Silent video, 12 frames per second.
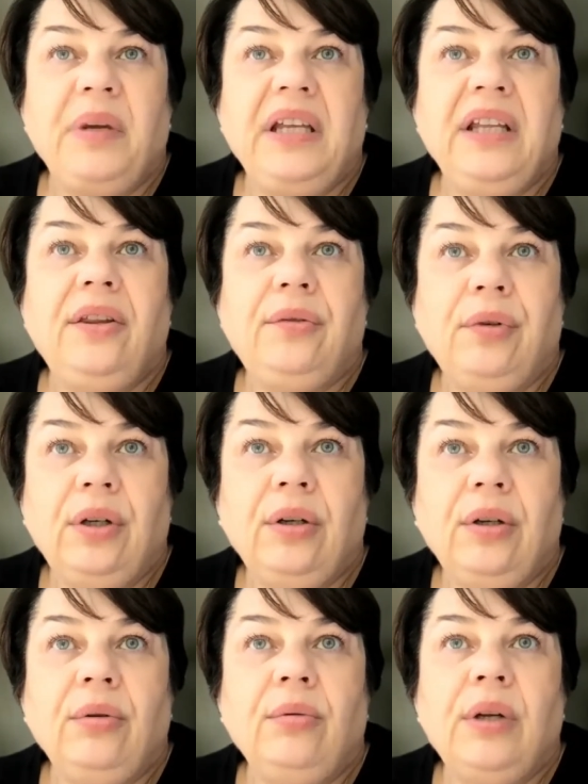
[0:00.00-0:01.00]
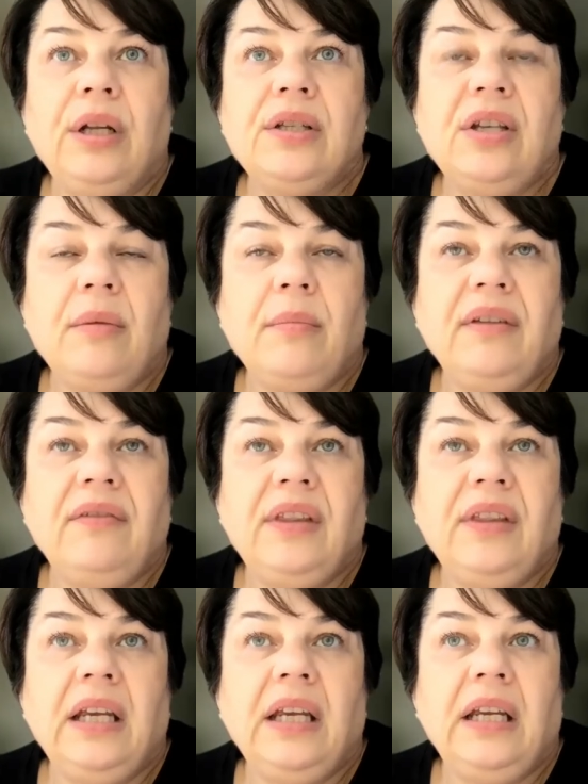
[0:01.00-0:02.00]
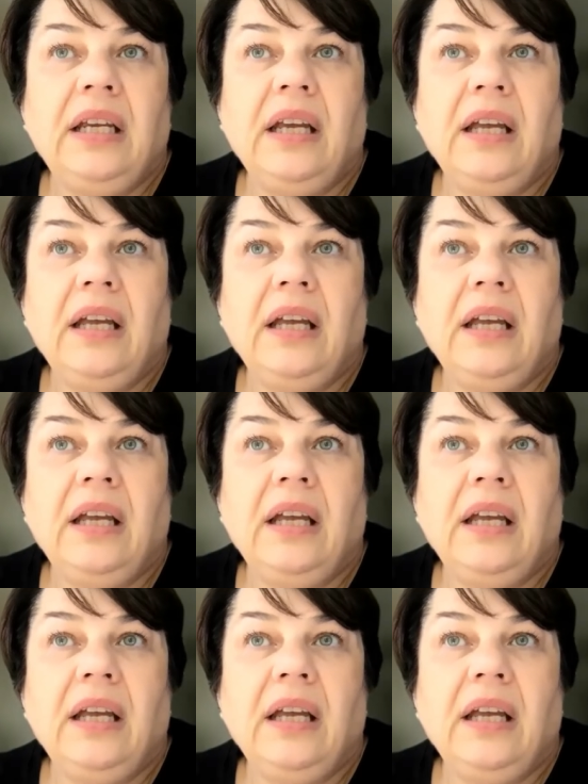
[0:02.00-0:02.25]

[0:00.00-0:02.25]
be through some of the